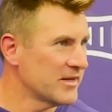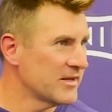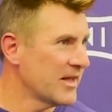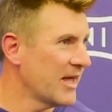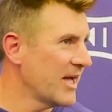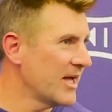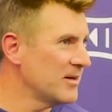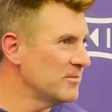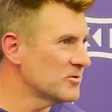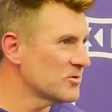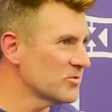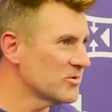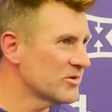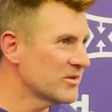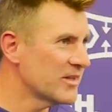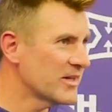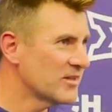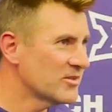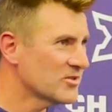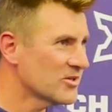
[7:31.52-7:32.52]
in games when
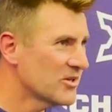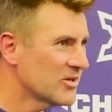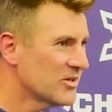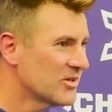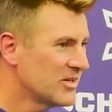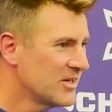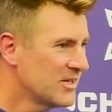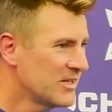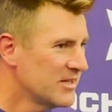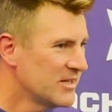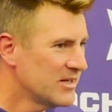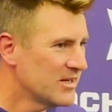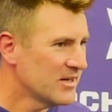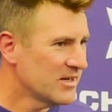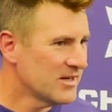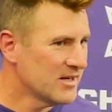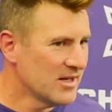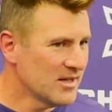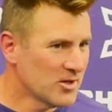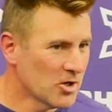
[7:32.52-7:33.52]
things are
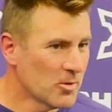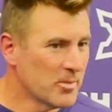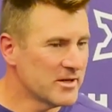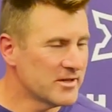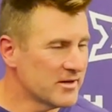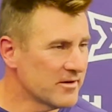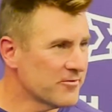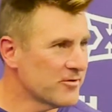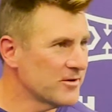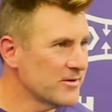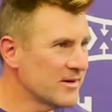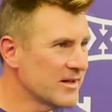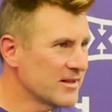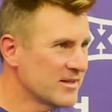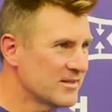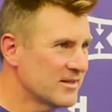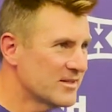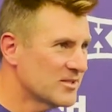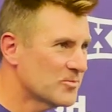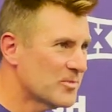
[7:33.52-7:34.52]
uh, a little bit different,
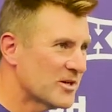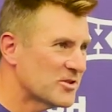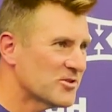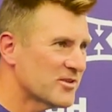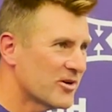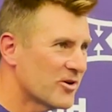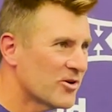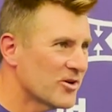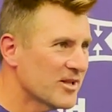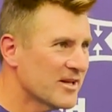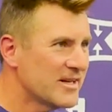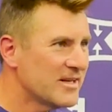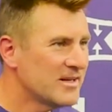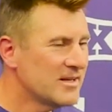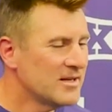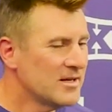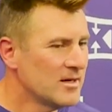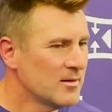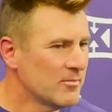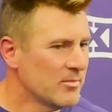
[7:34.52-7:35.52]
especially early.
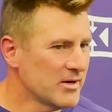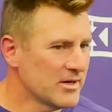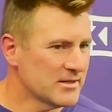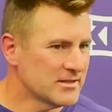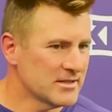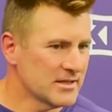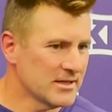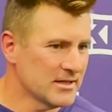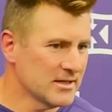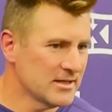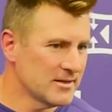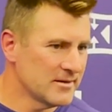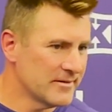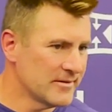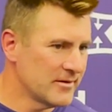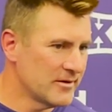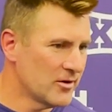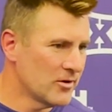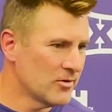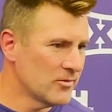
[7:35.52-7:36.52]
But uh,
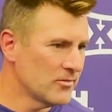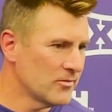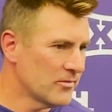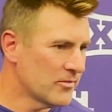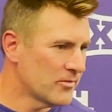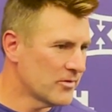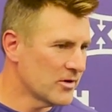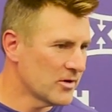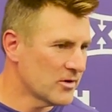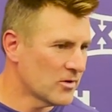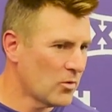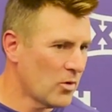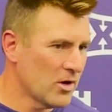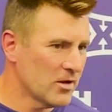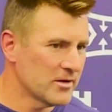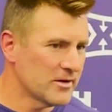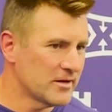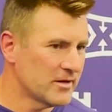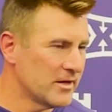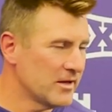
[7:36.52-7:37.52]
you know, they're
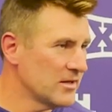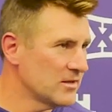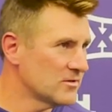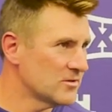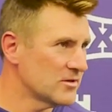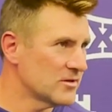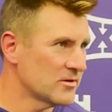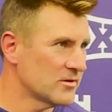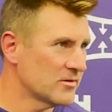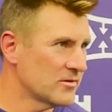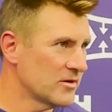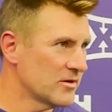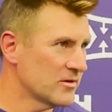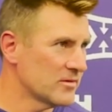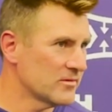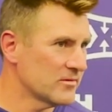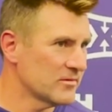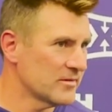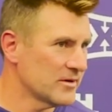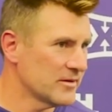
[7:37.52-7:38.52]
quality kids. They're
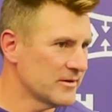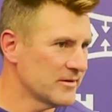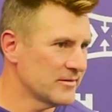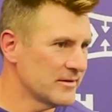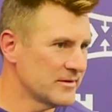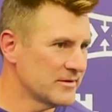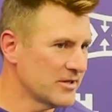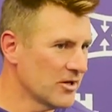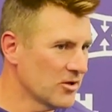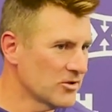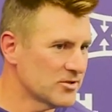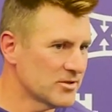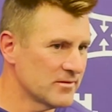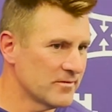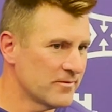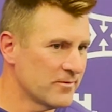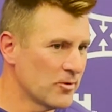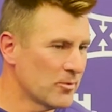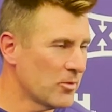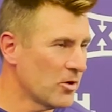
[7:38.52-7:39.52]
they're they're
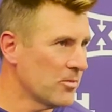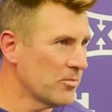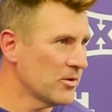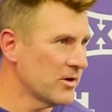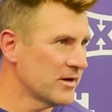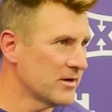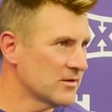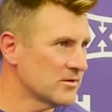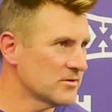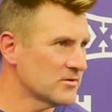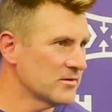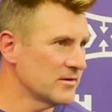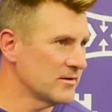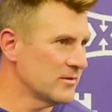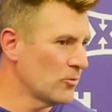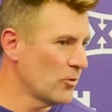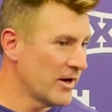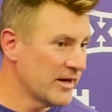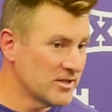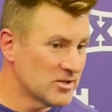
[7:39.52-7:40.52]
intelligent football players.
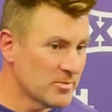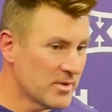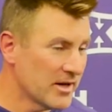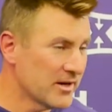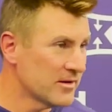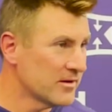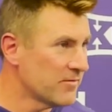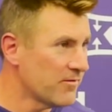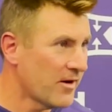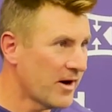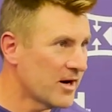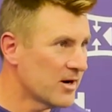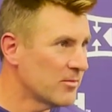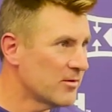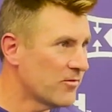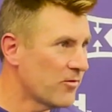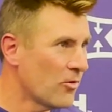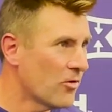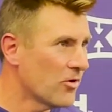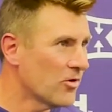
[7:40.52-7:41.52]
Wayne's been in the fire
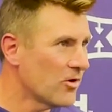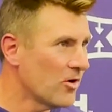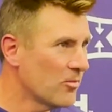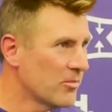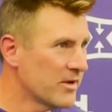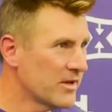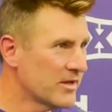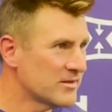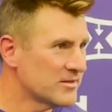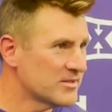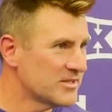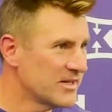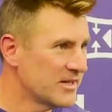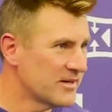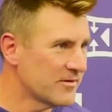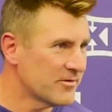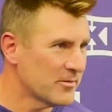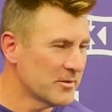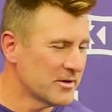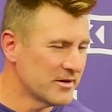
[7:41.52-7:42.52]
before, albeit seeing
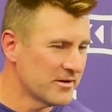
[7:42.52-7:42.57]
it from a